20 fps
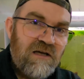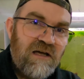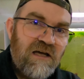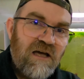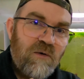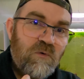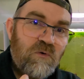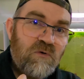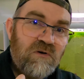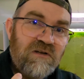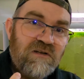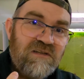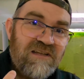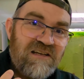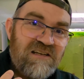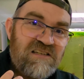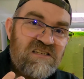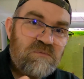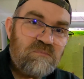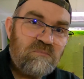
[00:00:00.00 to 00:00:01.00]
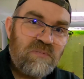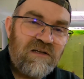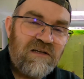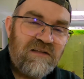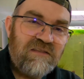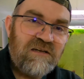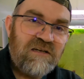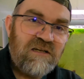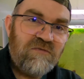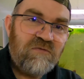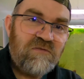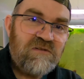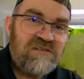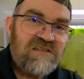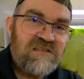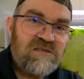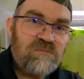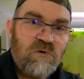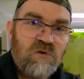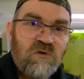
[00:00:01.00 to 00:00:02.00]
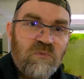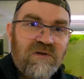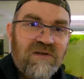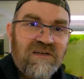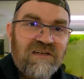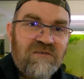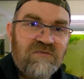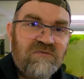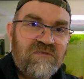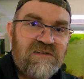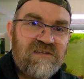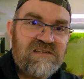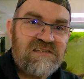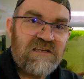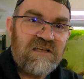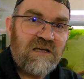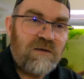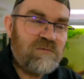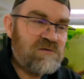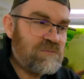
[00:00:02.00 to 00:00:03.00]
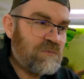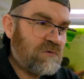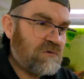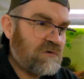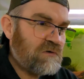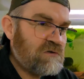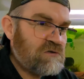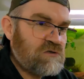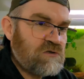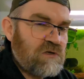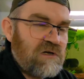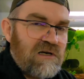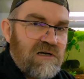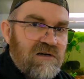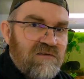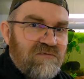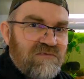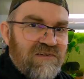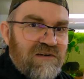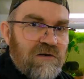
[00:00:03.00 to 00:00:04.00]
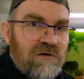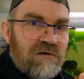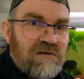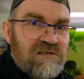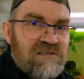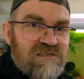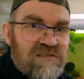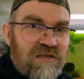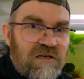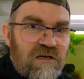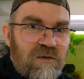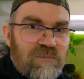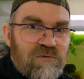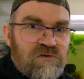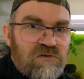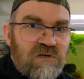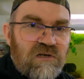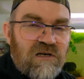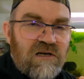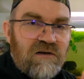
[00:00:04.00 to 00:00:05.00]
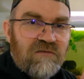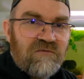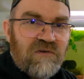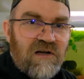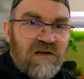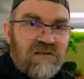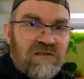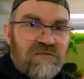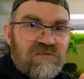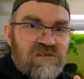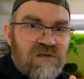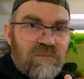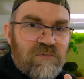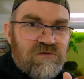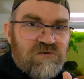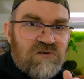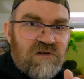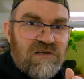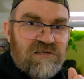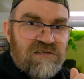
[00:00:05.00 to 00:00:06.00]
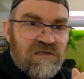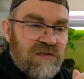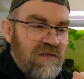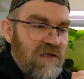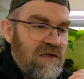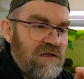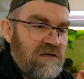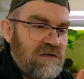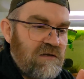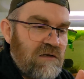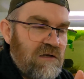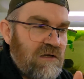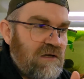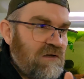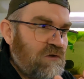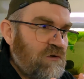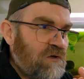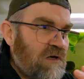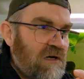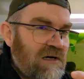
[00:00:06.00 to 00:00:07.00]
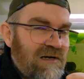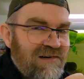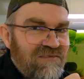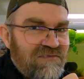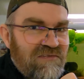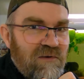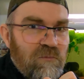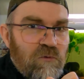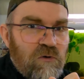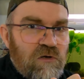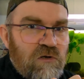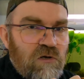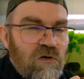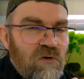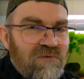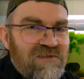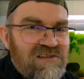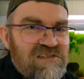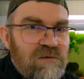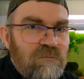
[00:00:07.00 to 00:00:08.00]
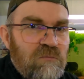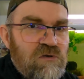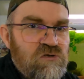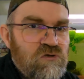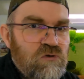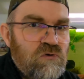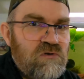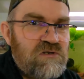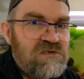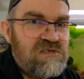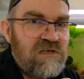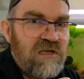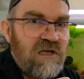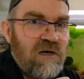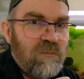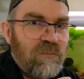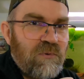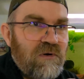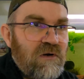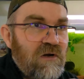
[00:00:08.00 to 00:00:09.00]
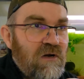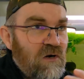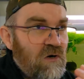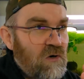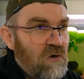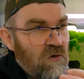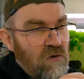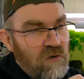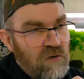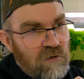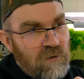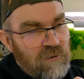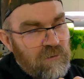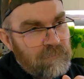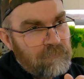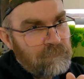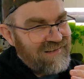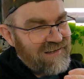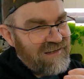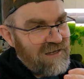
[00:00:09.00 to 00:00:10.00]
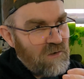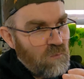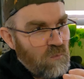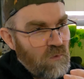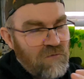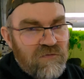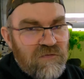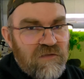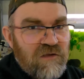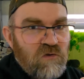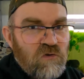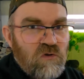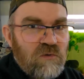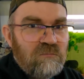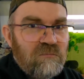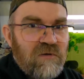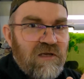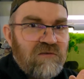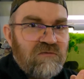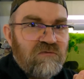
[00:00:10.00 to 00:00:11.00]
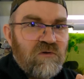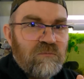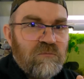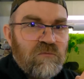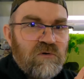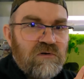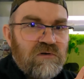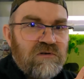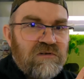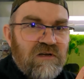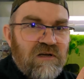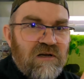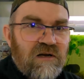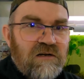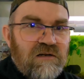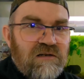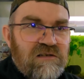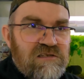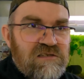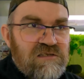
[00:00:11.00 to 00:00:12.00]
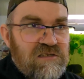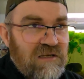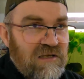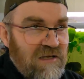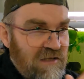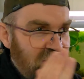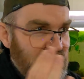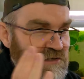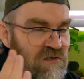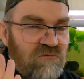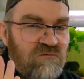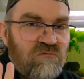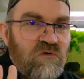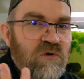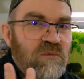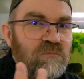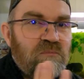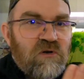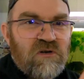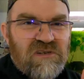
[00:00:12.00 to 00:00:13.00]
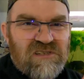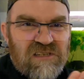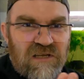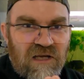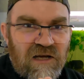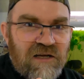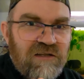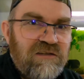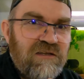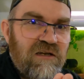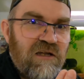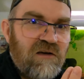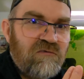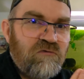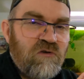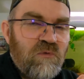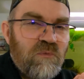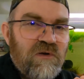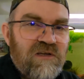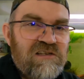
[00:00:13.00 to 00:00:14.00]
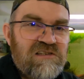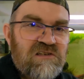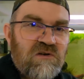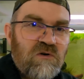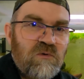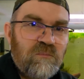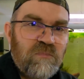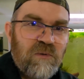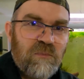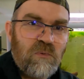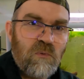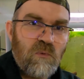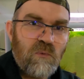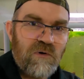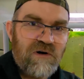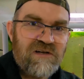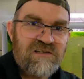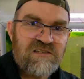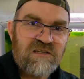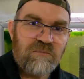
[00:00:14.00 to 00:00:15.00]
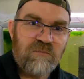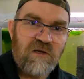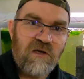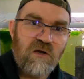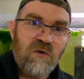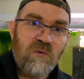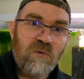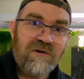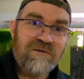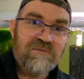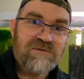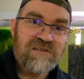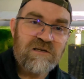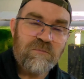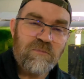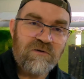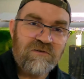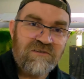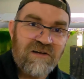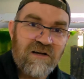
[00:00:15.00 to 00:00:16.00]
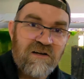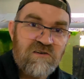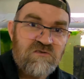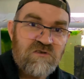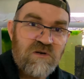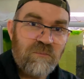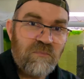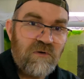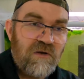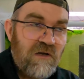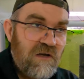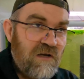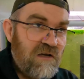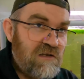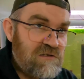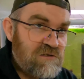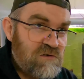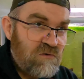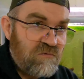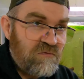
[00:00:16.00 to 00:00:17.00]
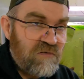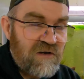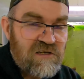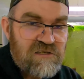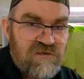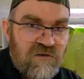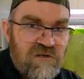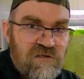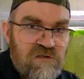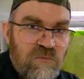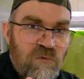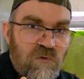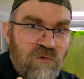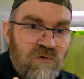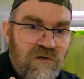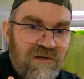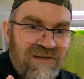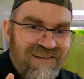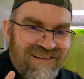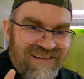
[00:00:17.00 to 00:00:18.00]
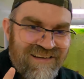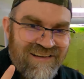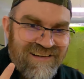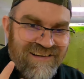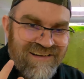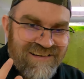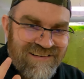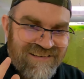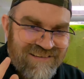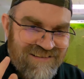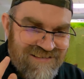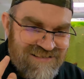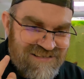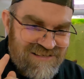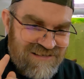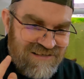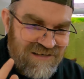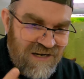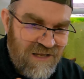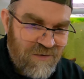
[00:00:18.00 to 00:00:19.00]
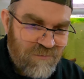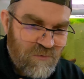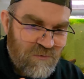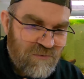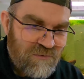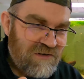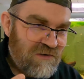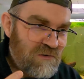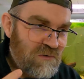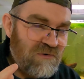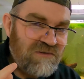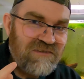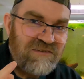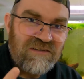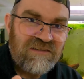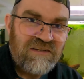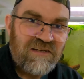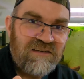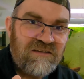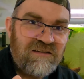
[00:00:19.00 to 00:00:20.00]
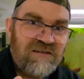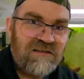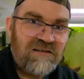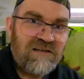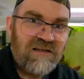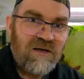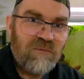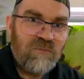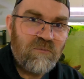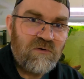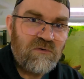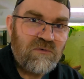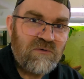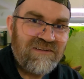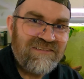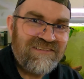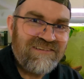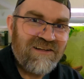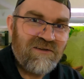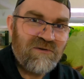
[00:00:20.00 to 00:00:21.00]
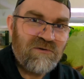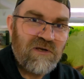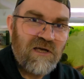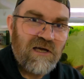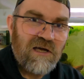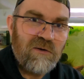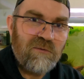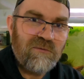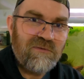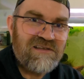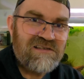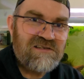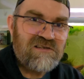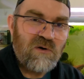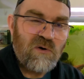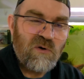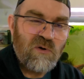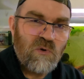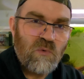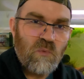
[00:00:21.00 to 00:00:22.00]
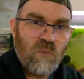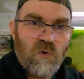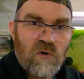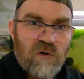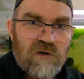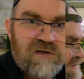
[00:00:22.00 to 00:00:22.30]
We're going to explain the differences between different setups, because you have inert setups, you have active substrates, and then you have, I'm going to call this a mature setup, or one that you make from your tanks in your room, because yeah, I did it a few weeks ago and people were asking me how I was able to add shrimp so fast, right? So we're going to describe, we're going to go into detail, and we're going to tell you how this all works. Let's